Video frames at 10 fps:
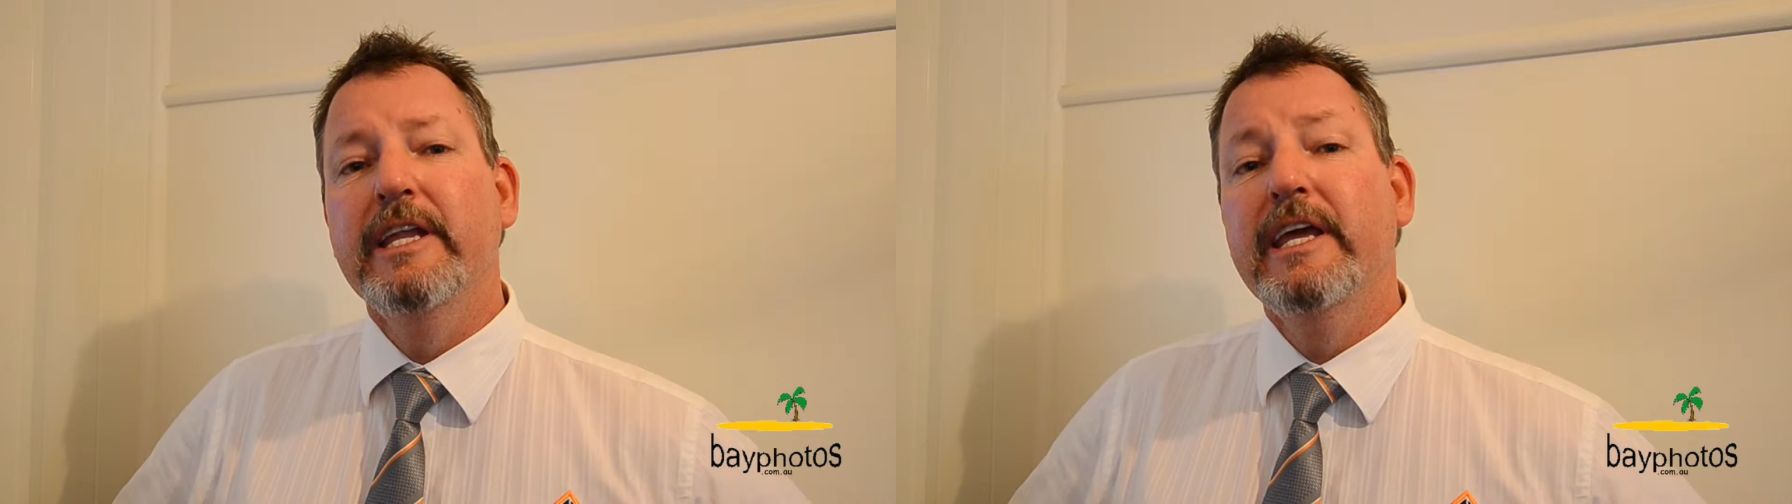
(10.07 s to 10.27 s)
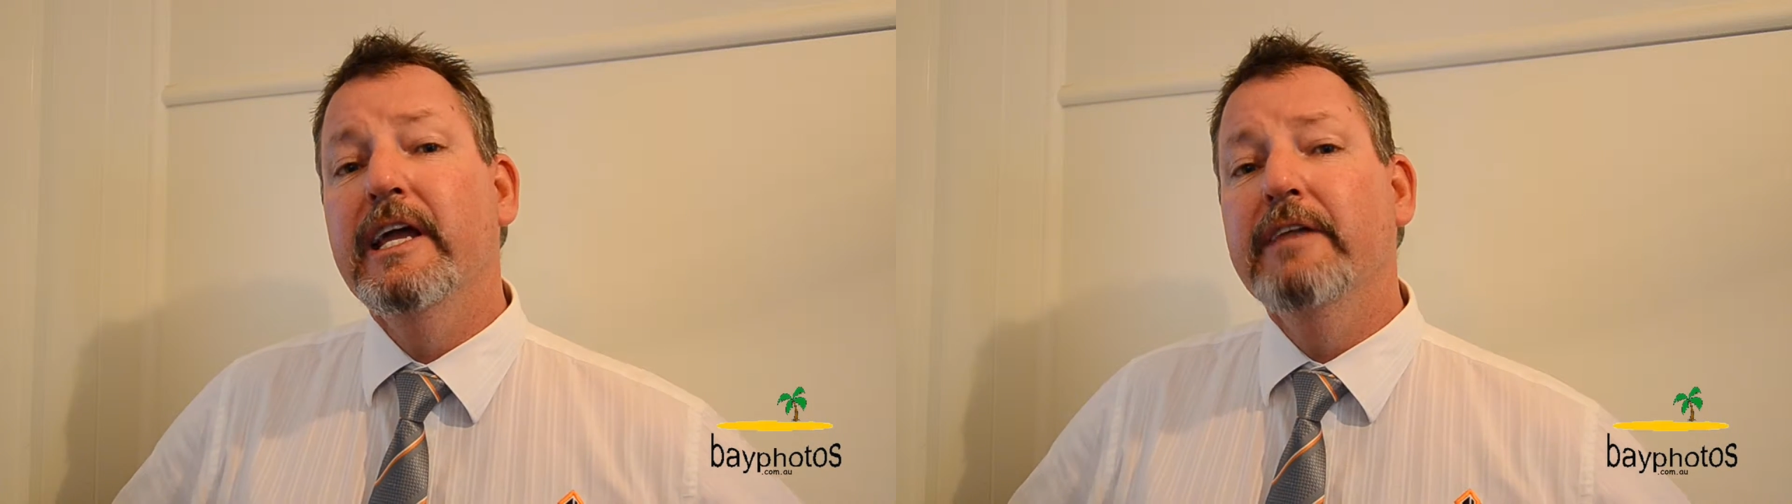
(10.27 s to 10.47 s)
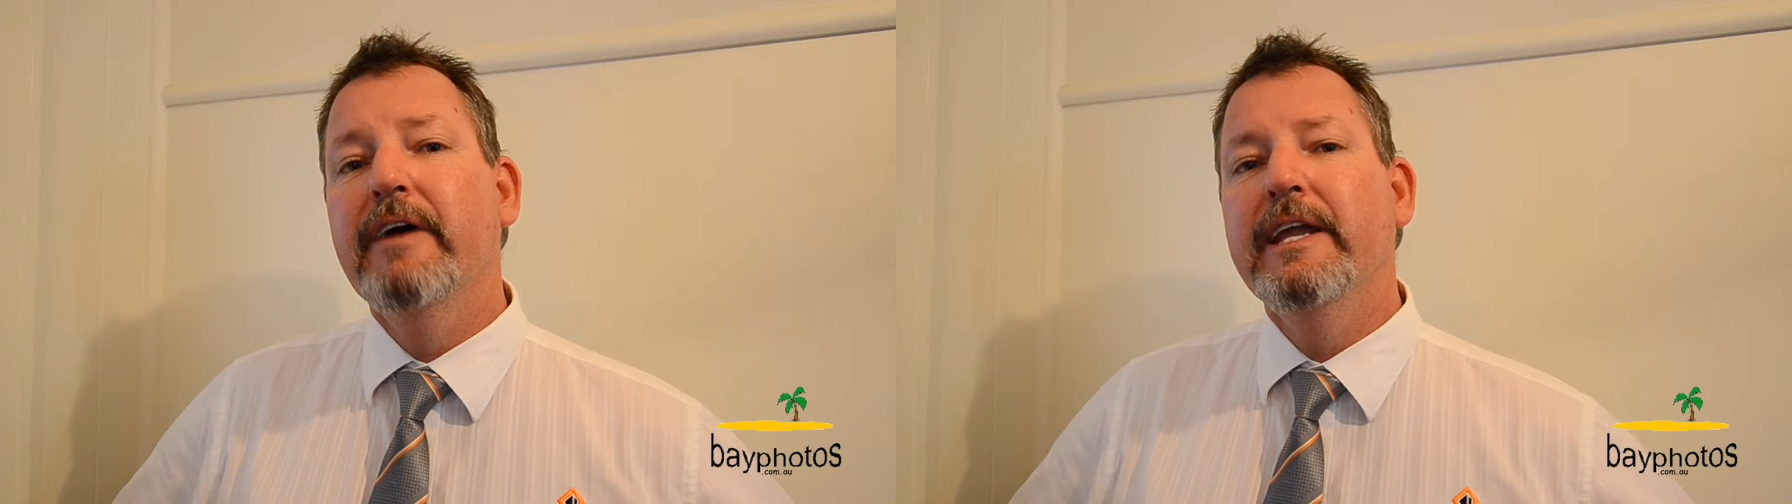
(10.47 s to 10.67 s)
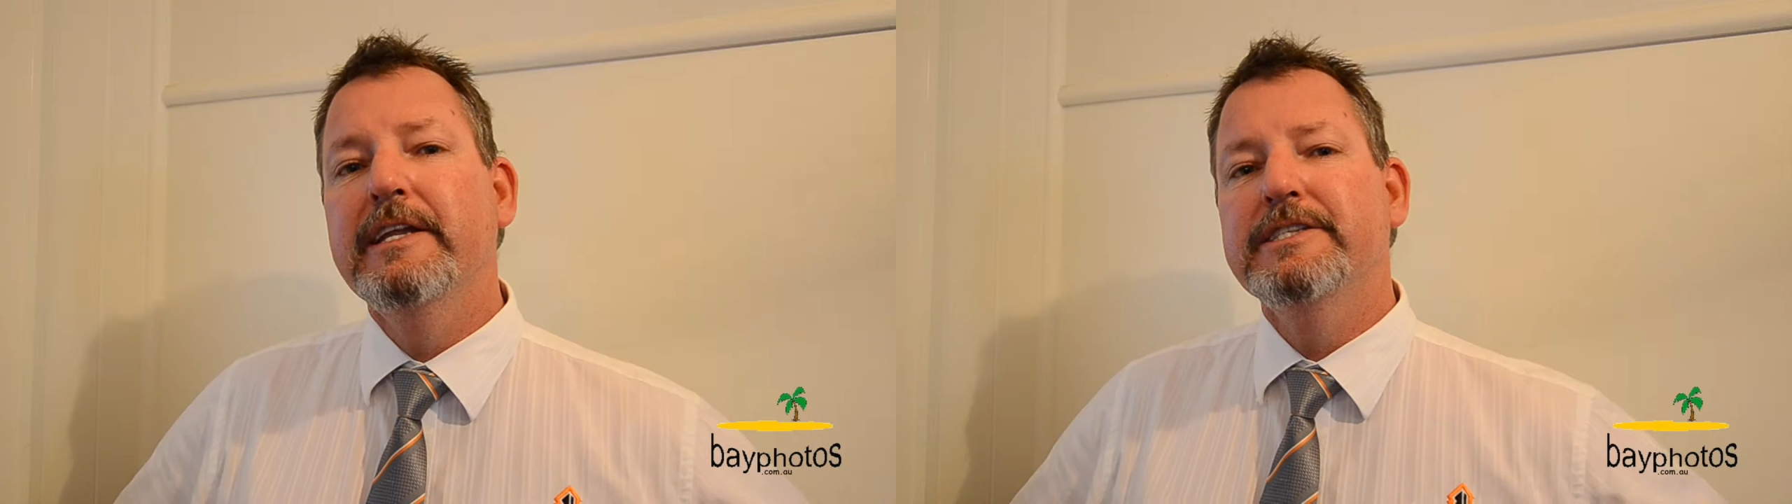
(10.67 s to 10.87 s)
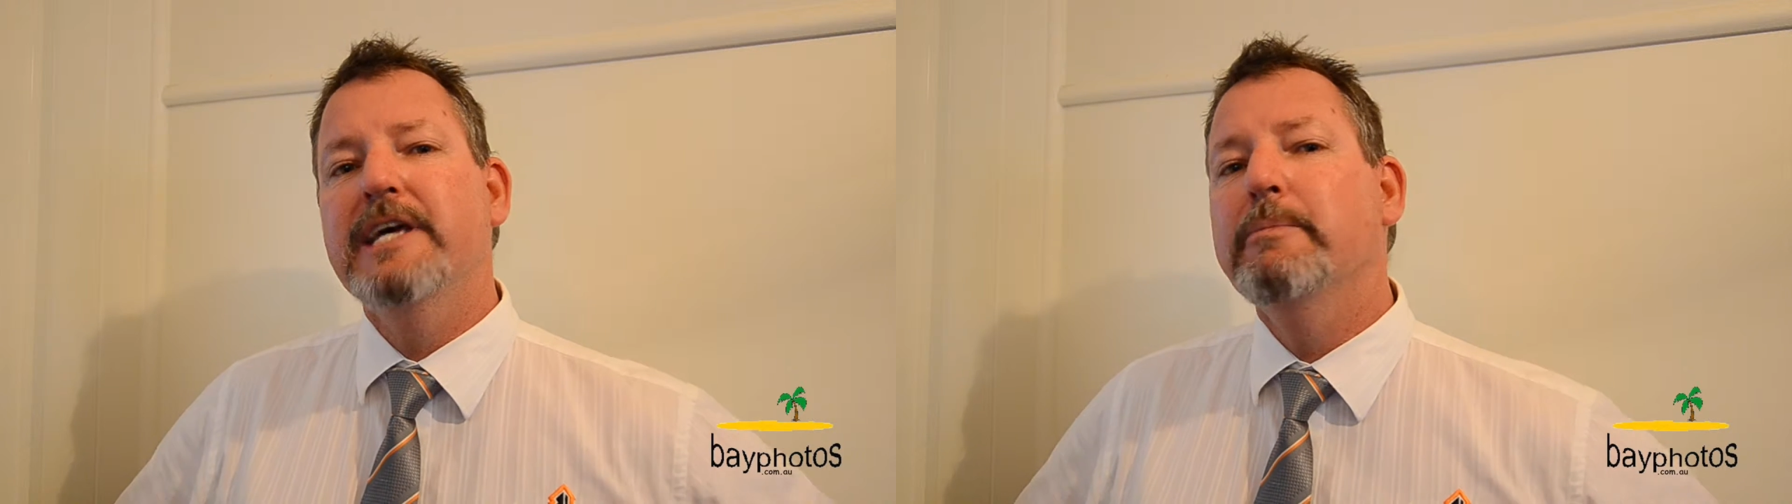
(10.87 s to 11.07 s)
the
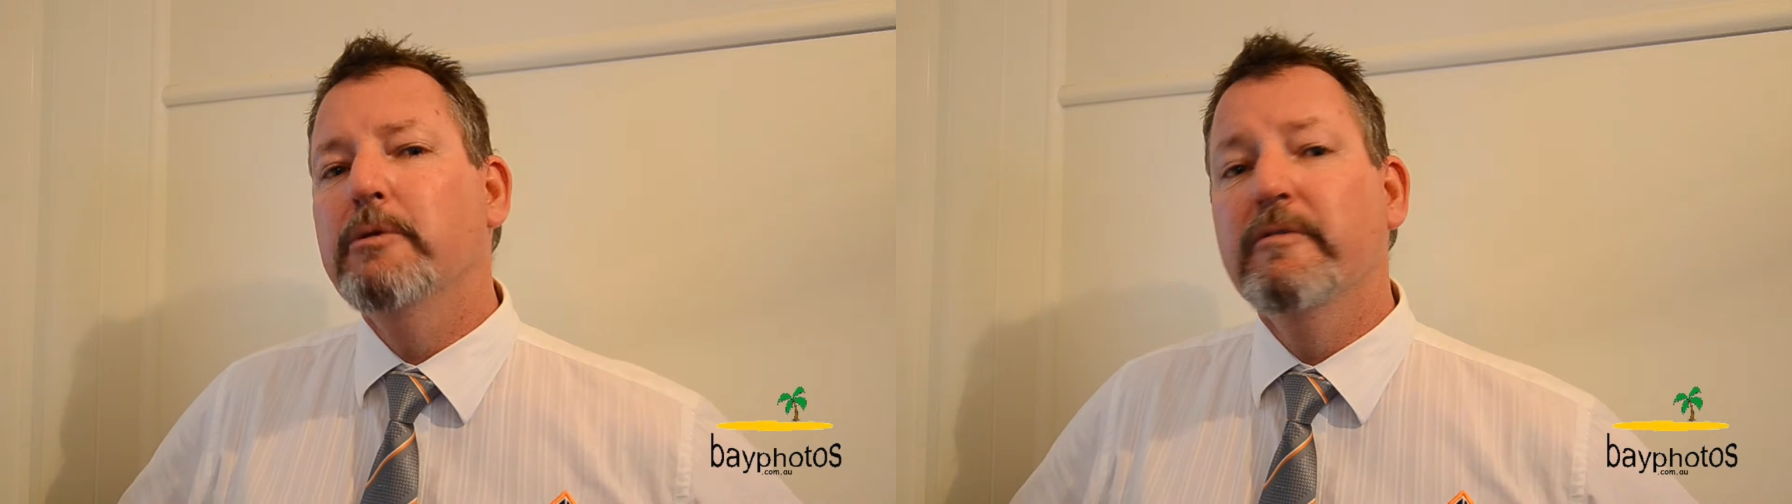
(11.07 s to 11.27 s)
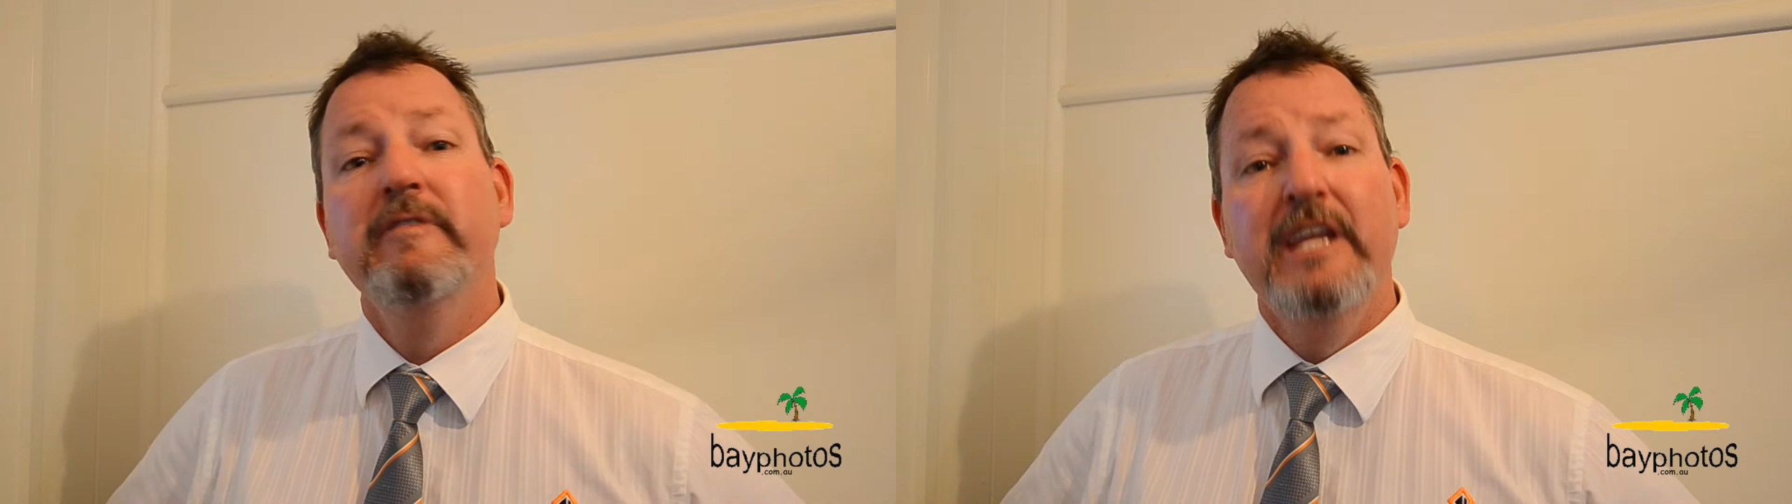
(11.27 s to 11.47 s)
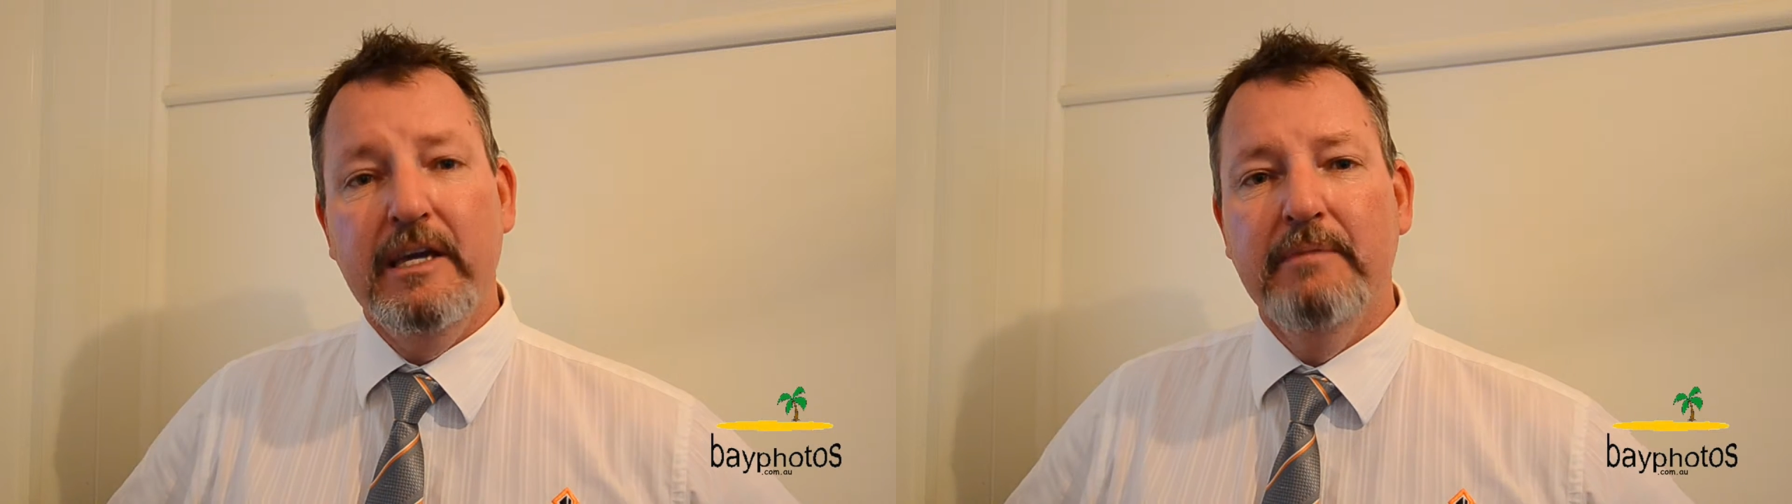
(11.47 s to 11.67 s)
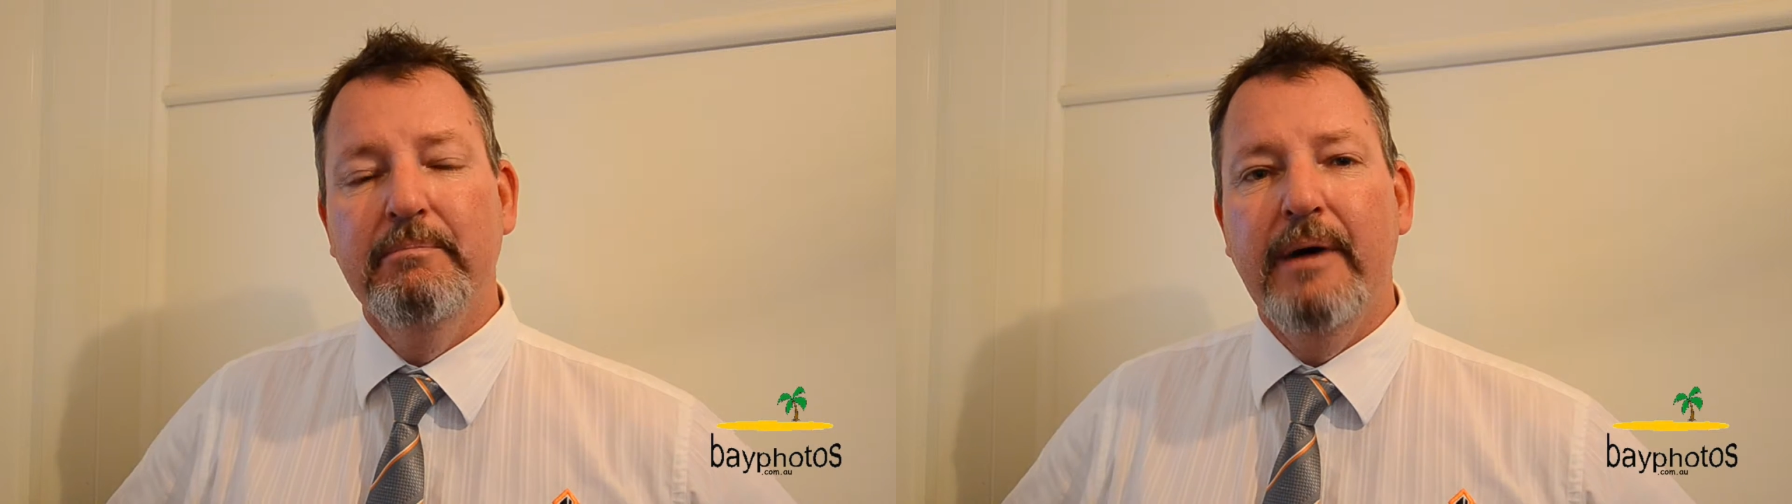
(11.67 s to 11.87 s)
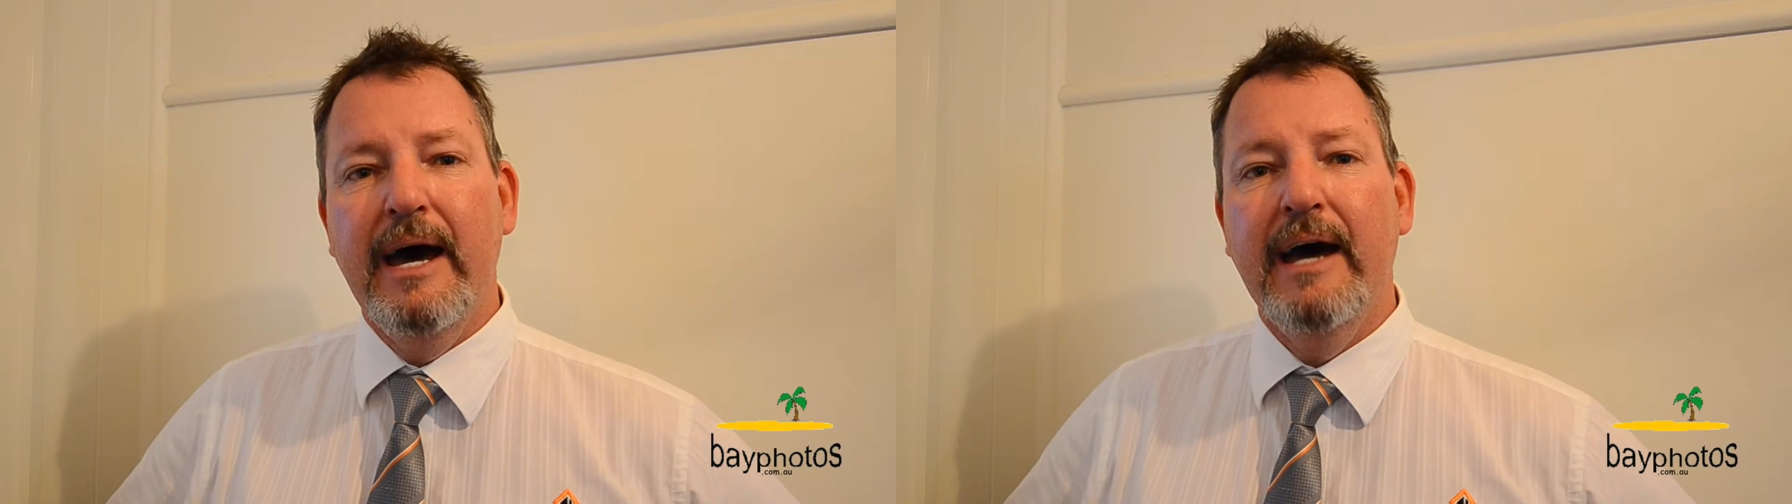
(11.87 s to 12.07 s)
elevated suburb of
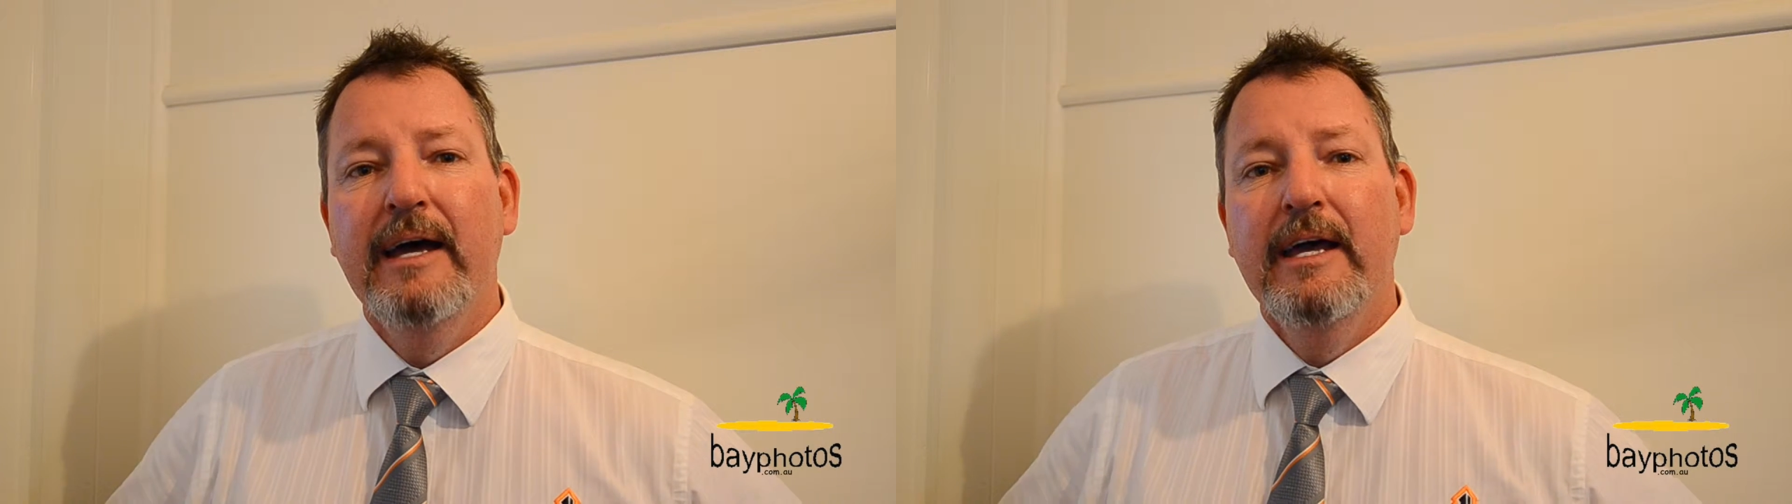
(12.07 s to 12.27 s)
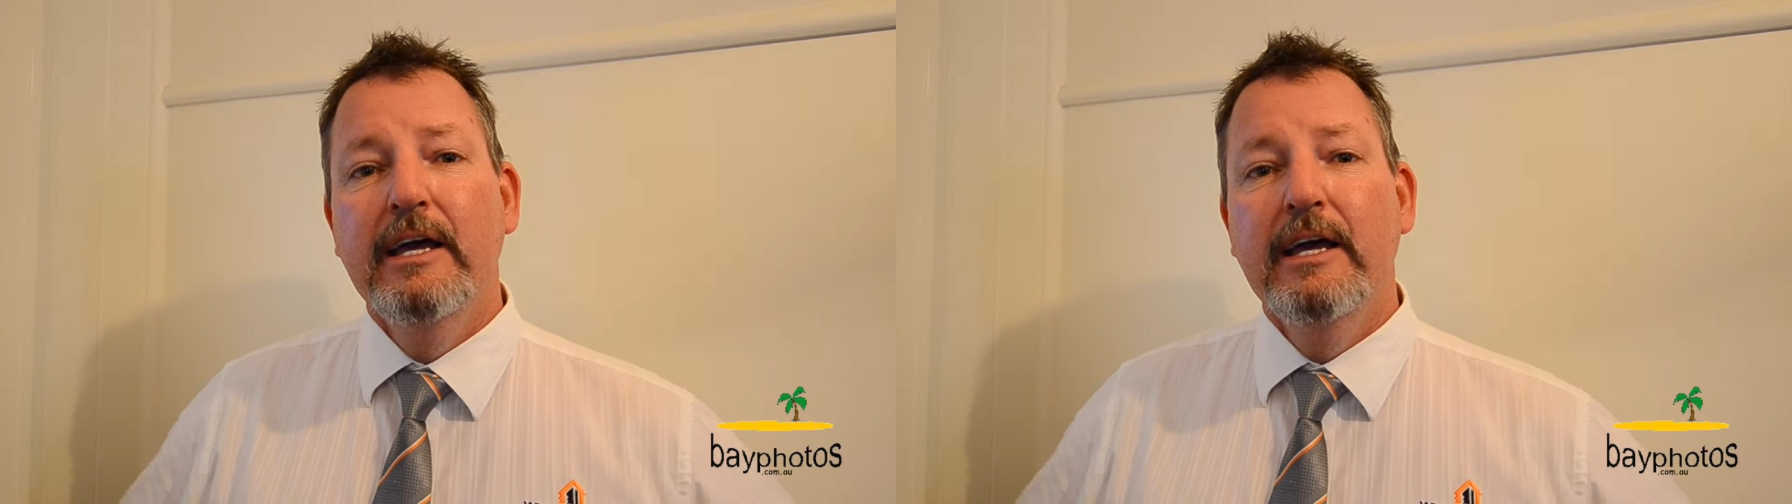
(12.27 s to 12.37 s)
Nikenbah.